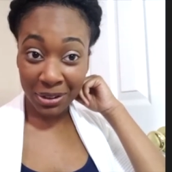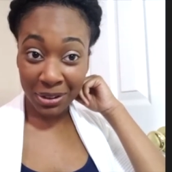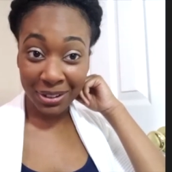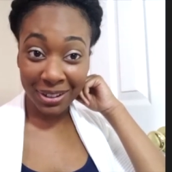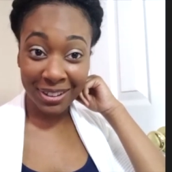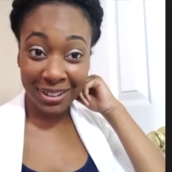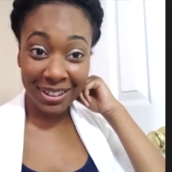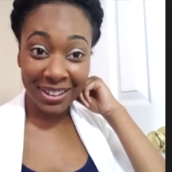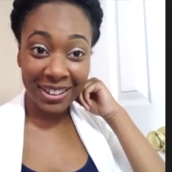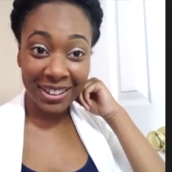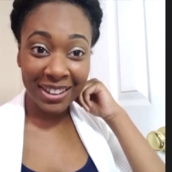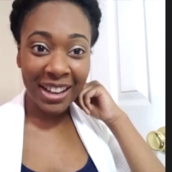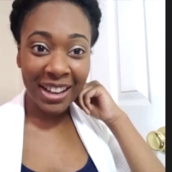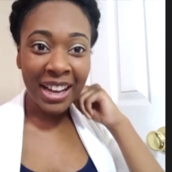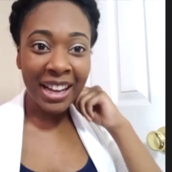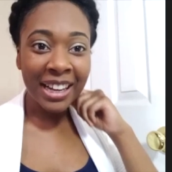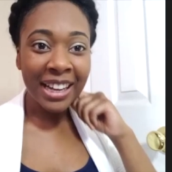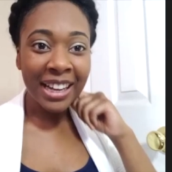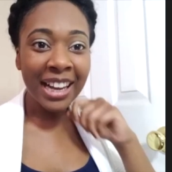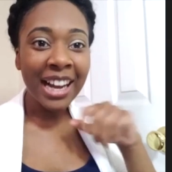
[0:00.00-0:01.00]
hook,
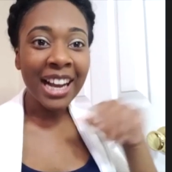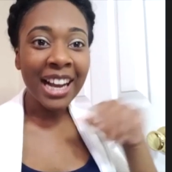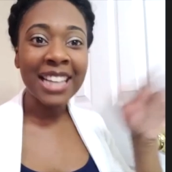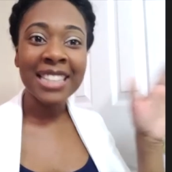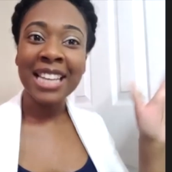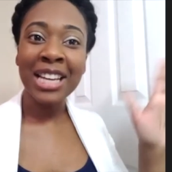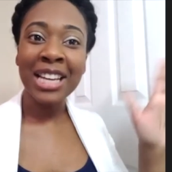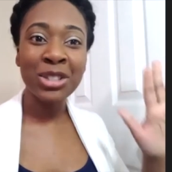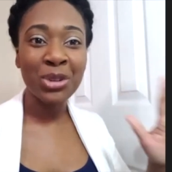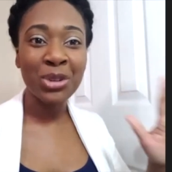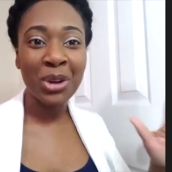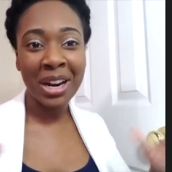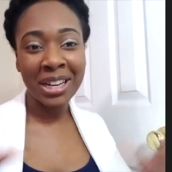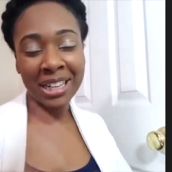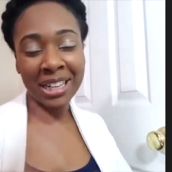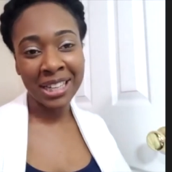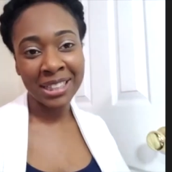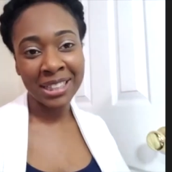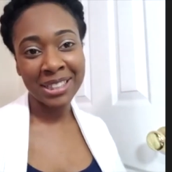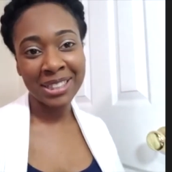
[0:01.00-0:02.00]
because I try
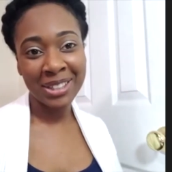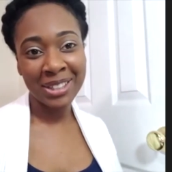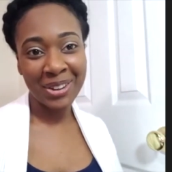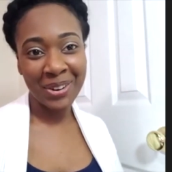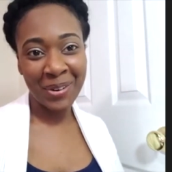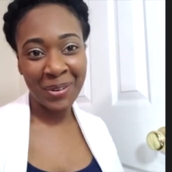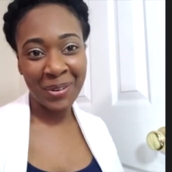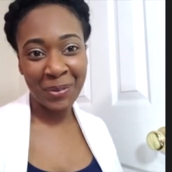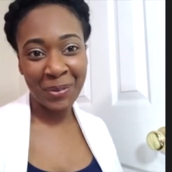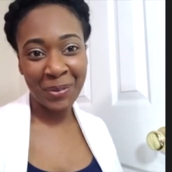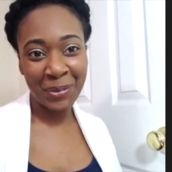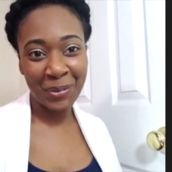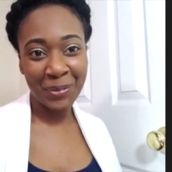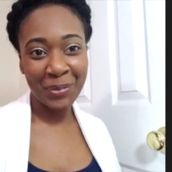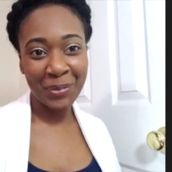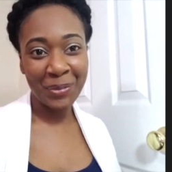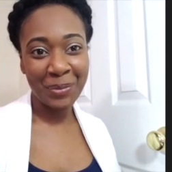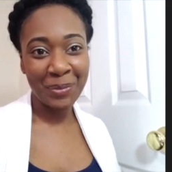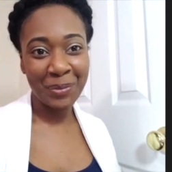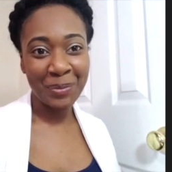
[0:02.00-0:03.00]
not to go
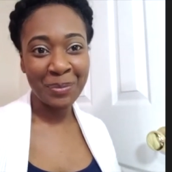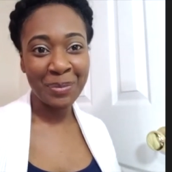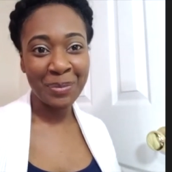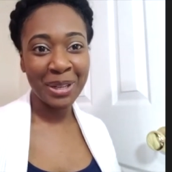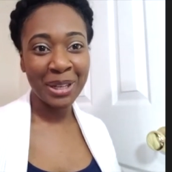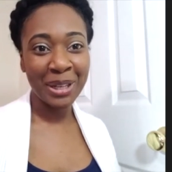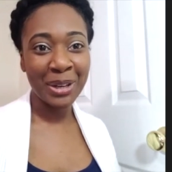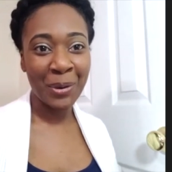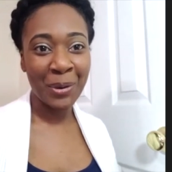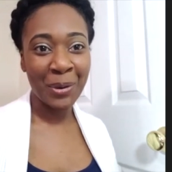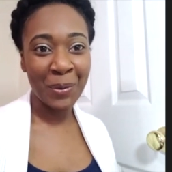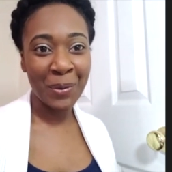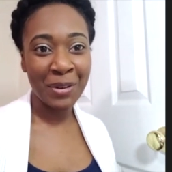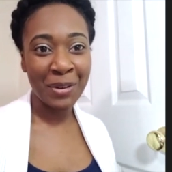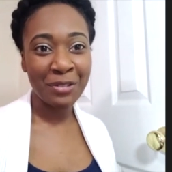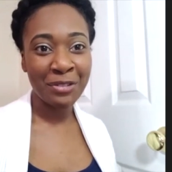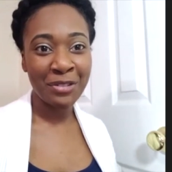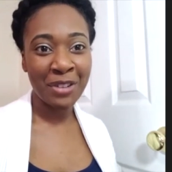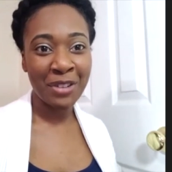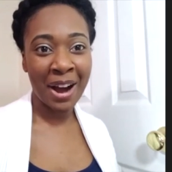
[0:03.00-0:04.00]
below a
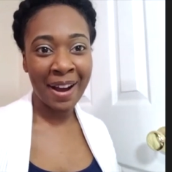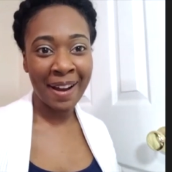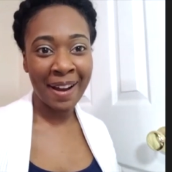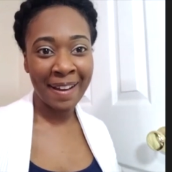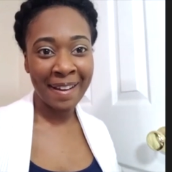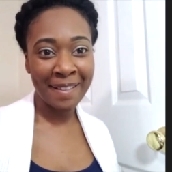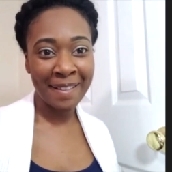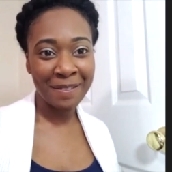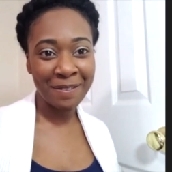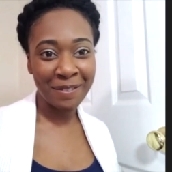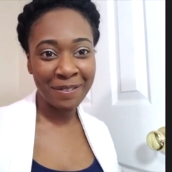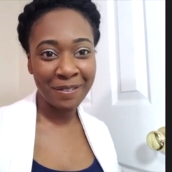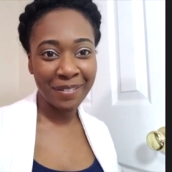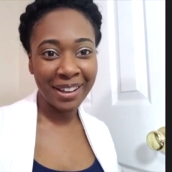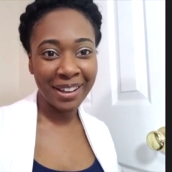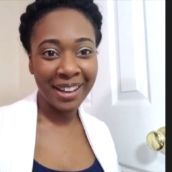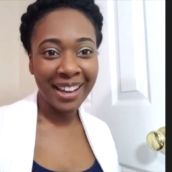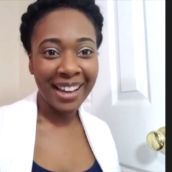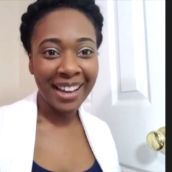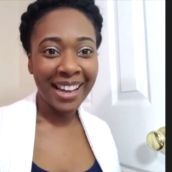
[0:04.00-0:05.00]
five,
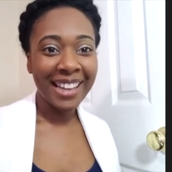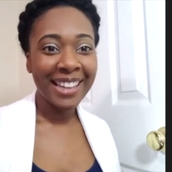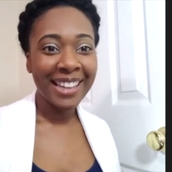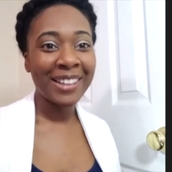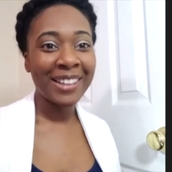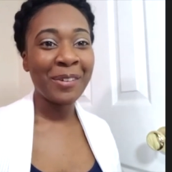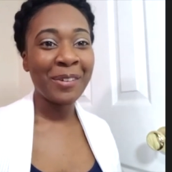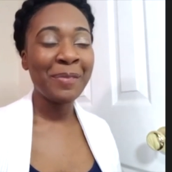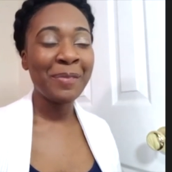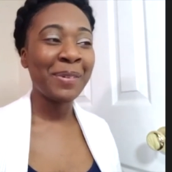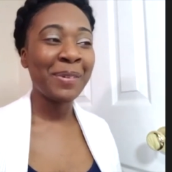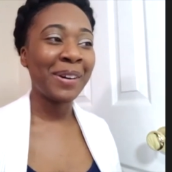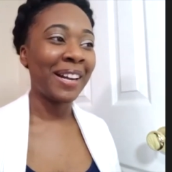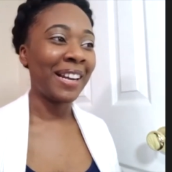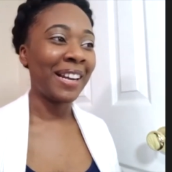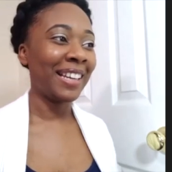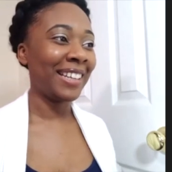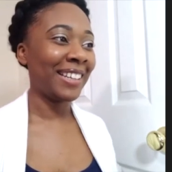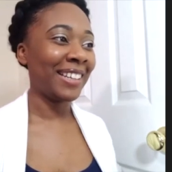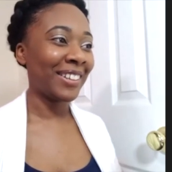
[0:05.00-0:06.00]
you know.
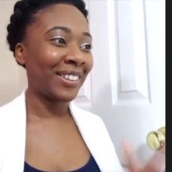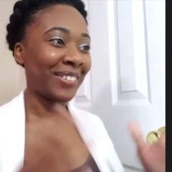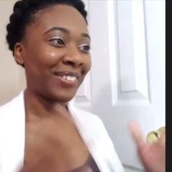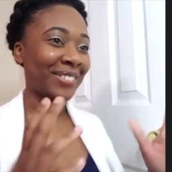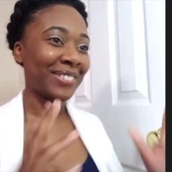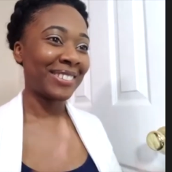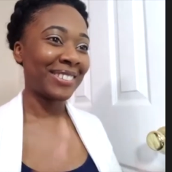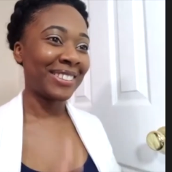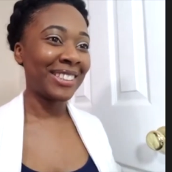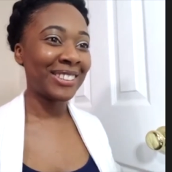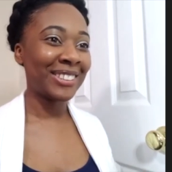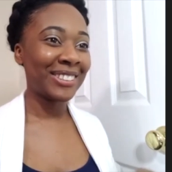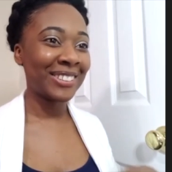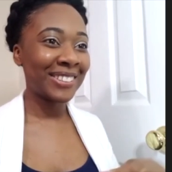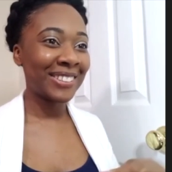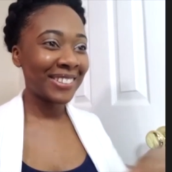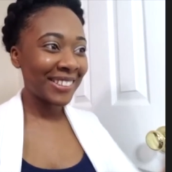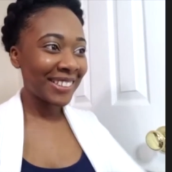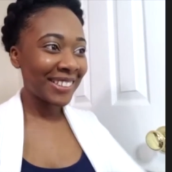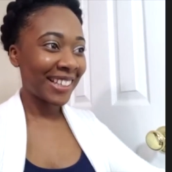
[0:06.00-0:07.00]
But you know this
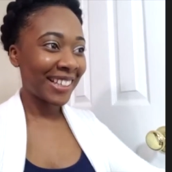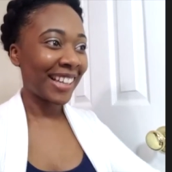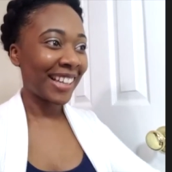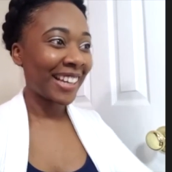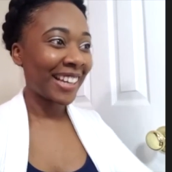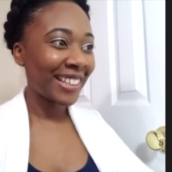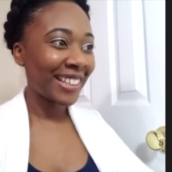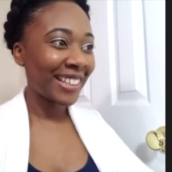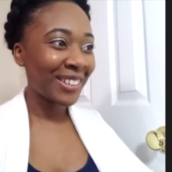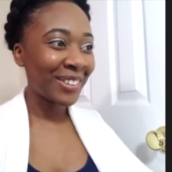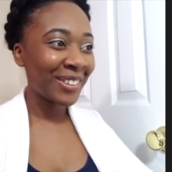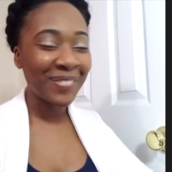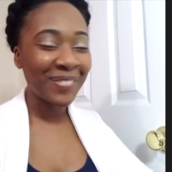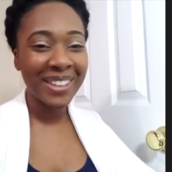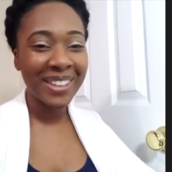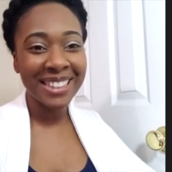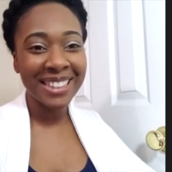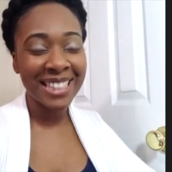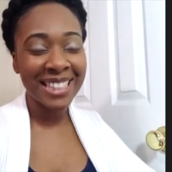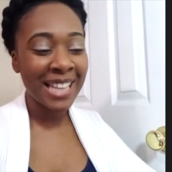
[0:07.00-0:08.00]
you know
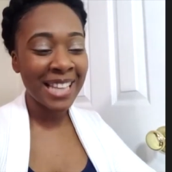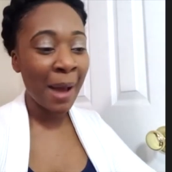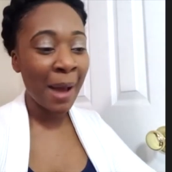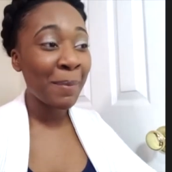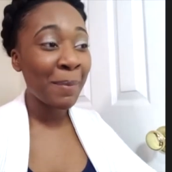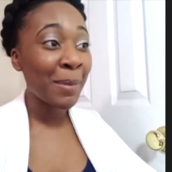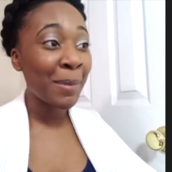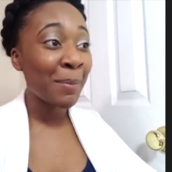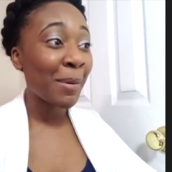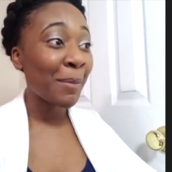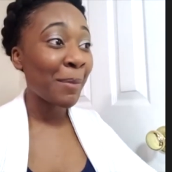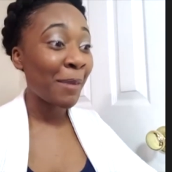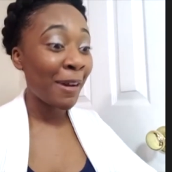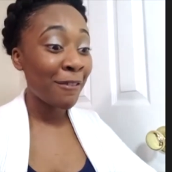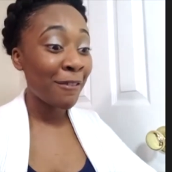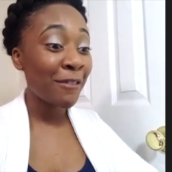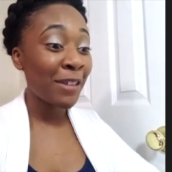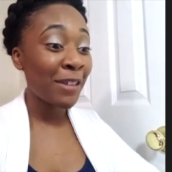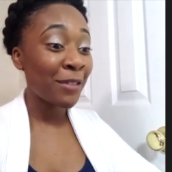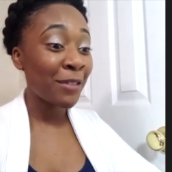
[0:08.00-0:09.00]
make things happen. But my
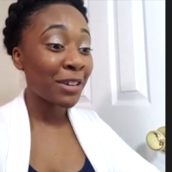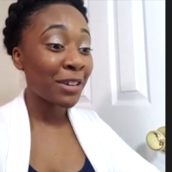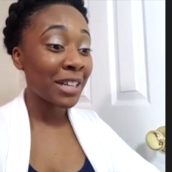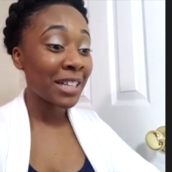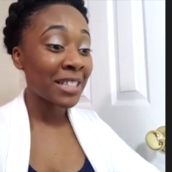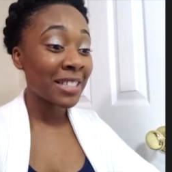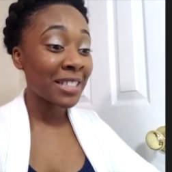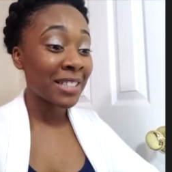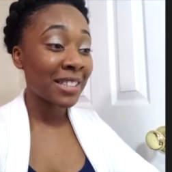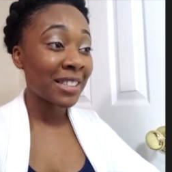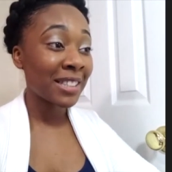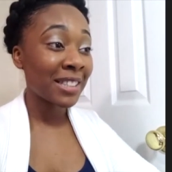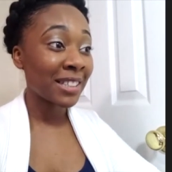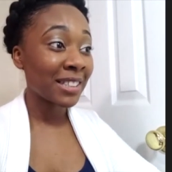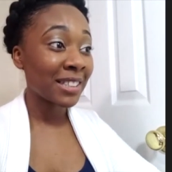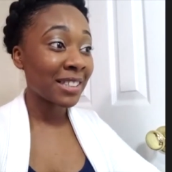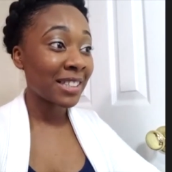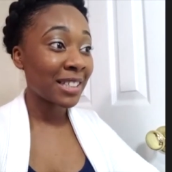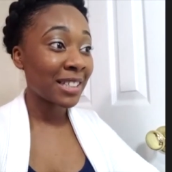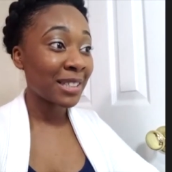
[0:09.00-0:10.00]
favorite is the
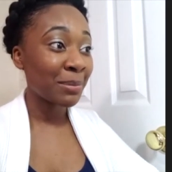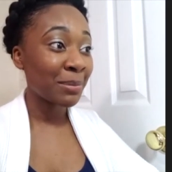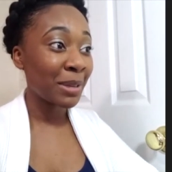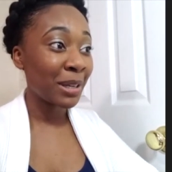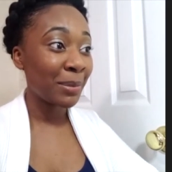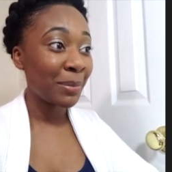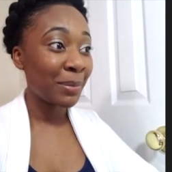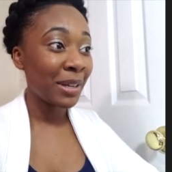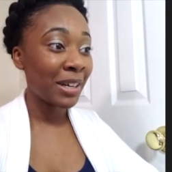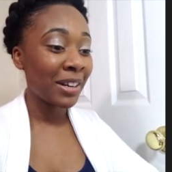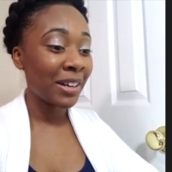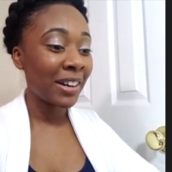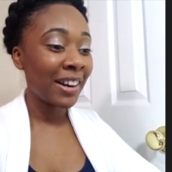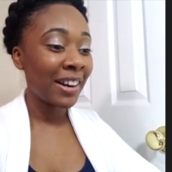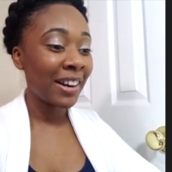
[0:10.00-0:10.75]
six millimeter.